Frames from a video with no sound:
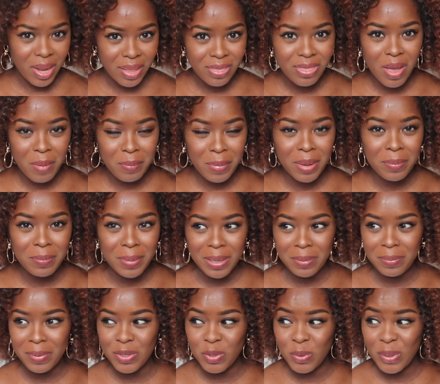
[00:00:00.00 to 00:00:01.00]
that my
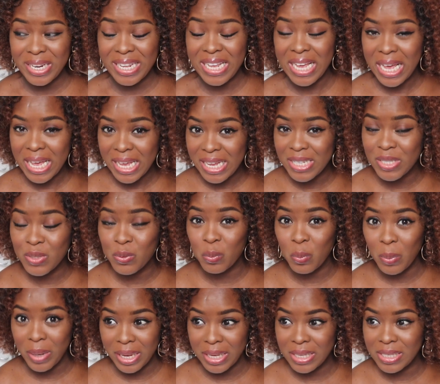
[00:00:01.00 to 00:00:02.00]
baby is already 8
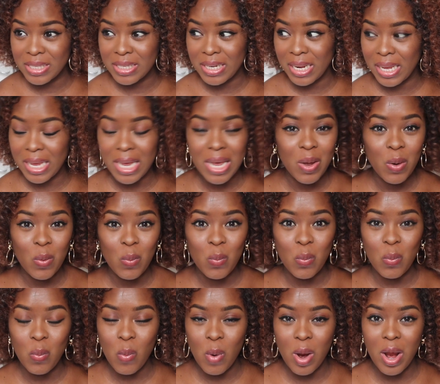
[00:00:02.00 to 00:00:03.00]
weeks. Like,
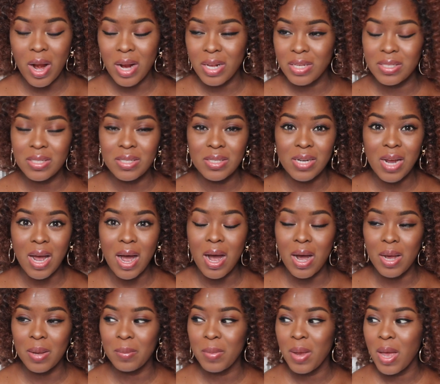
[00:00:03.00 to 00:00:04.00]
where is
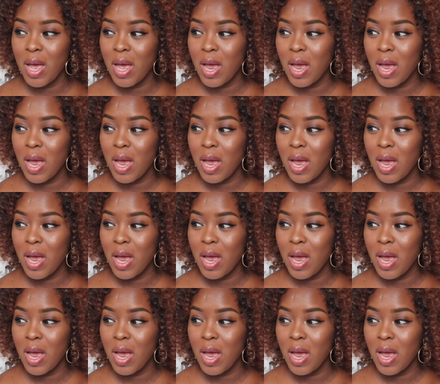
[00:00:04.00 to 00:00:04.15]
time